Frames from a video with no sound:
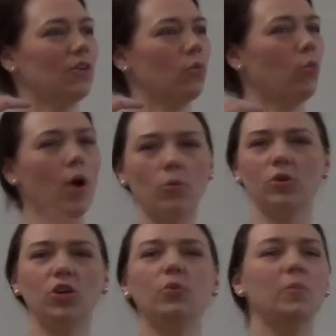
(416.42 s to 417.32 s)
what
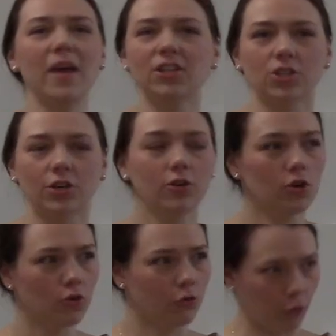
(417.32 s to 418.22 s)
you would picture
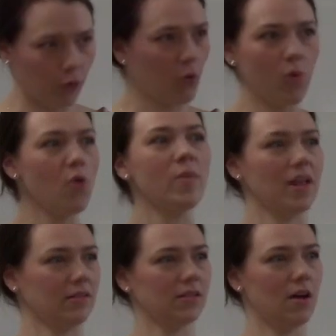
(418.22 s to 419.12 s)
for a
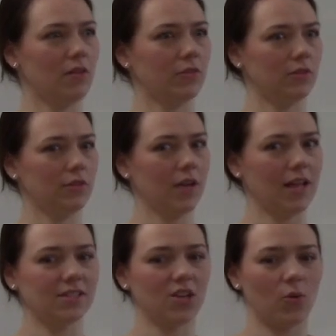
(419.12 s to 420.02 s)
romance novel.
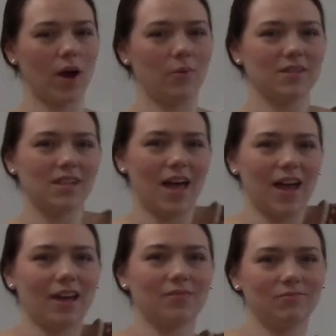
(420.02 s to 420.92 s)
And so I was
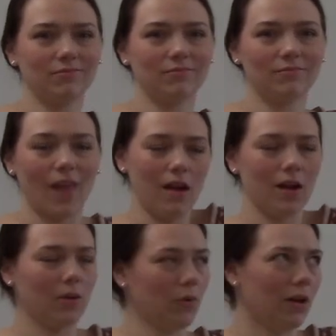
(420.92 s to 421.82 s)
like, all
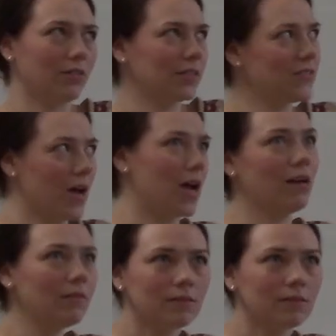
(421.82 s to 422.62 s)
right, whatever, it's fine.